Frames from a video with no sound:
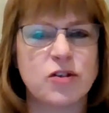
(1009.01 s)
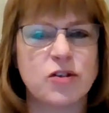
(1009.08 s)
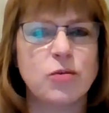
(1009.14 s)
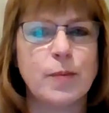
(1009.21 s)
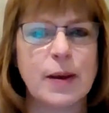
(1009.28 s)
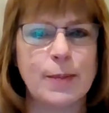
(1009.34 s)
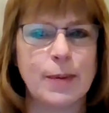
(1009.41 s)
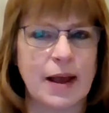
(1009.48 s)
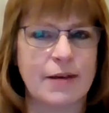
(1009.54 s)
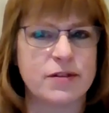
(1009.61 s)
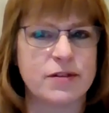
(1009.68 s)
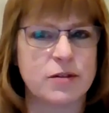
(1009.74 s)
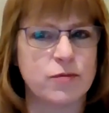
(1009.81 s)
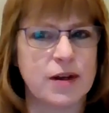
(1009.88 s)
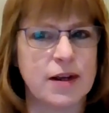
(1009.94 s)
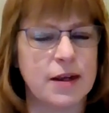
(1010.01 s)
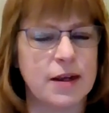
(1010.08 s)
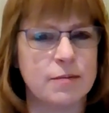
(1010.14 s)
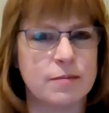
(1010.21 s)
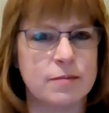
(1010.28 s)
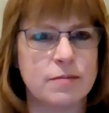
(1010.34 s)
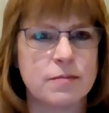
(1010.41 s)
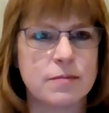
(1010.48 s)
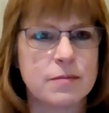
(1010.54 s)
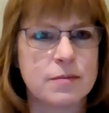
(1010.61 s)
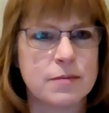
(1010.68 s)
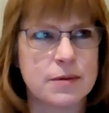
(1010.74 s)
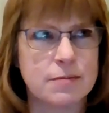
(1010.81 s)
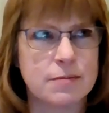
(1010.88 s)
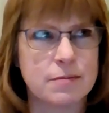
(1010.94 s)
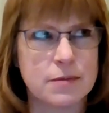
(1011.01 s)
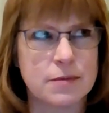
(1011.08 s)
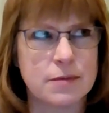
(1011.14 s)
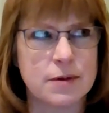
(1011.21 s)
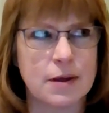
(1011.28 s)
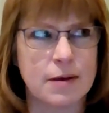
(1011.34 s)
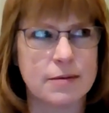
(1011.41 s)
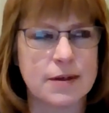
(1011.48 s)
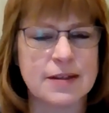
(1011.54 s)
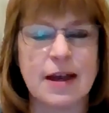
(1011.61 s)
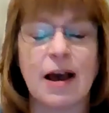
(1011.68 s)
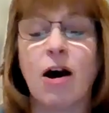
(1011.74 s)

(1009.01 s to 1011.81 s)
Do people have to really? Is